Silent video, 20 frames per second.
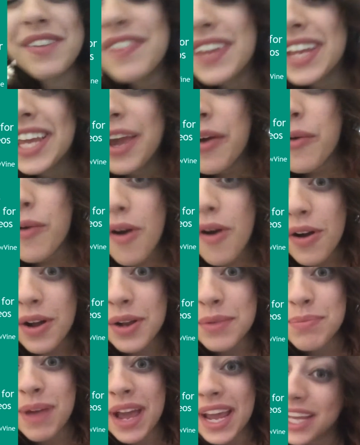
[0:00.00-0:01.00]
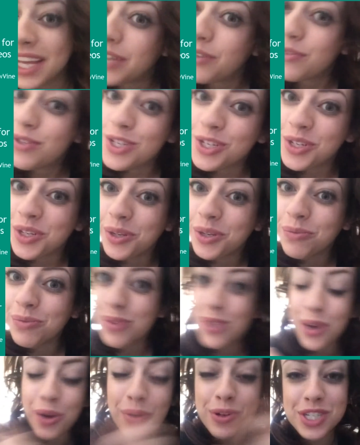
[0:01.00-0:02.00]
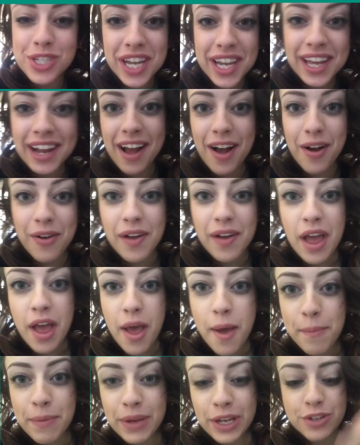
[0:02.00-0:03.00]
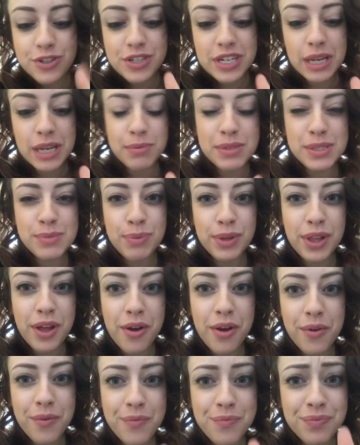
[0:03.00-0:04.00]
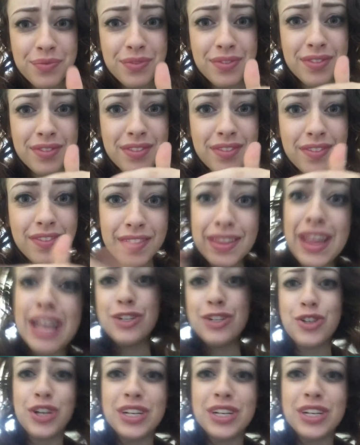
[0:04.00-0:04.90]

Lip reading: a video on my YouTube, so go check it out. My username is below. And that's